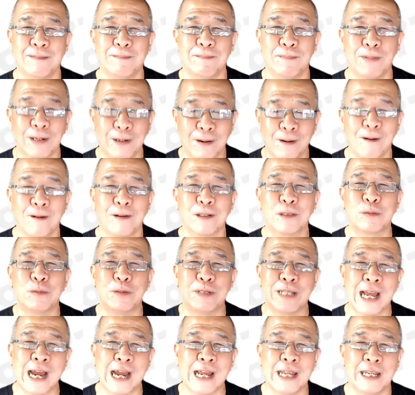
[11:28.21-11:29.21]
because
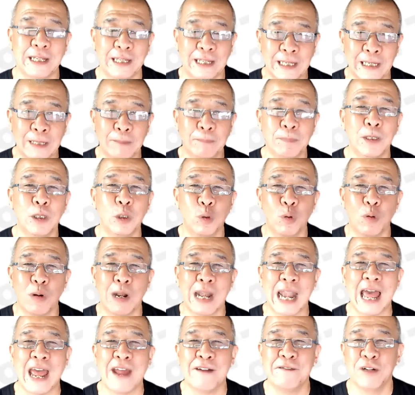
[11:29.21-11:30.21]
we are able to
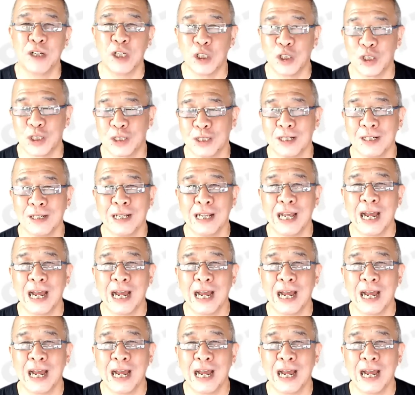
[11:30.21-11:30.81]
leverage